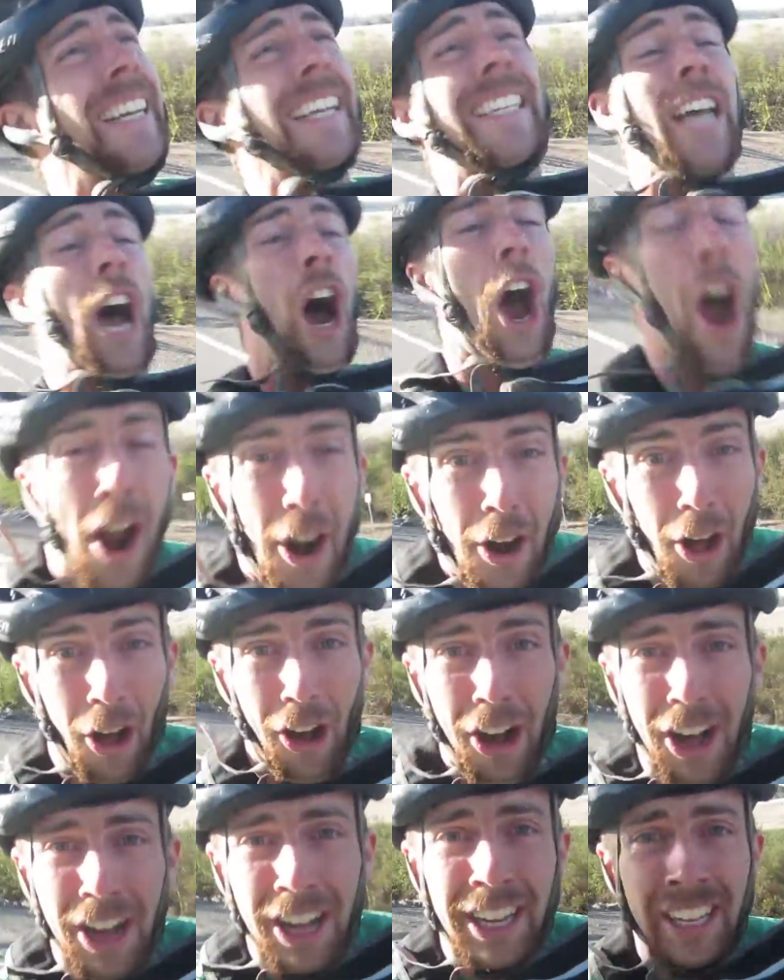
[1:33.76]
the turtle.
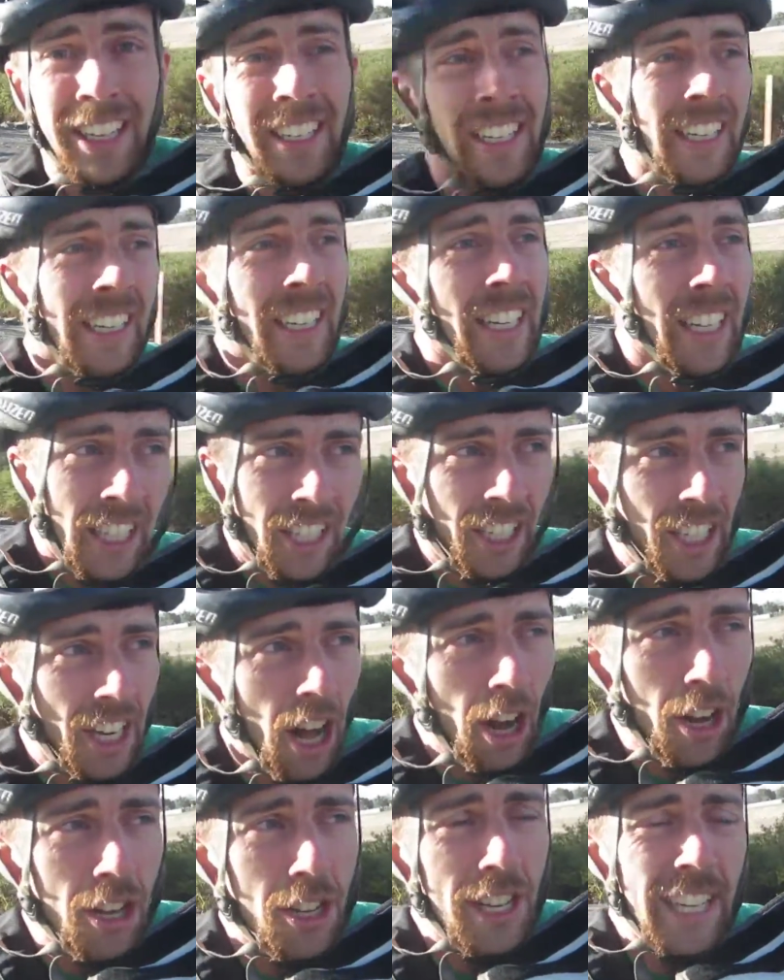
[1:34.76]
You
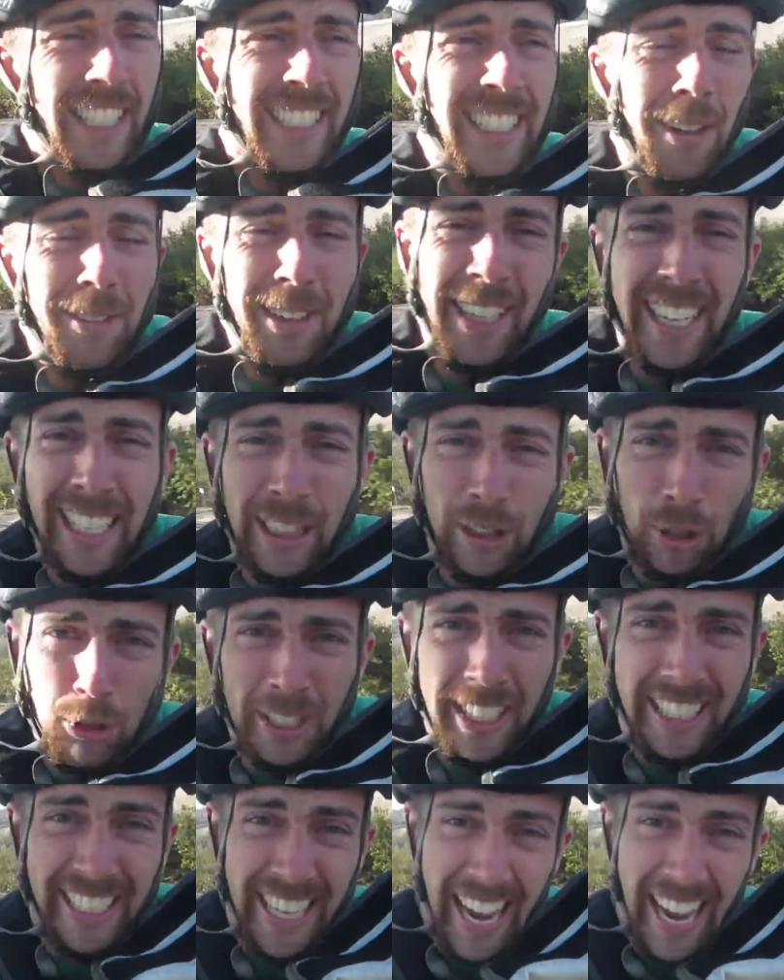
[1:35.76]
know, you need something to get through the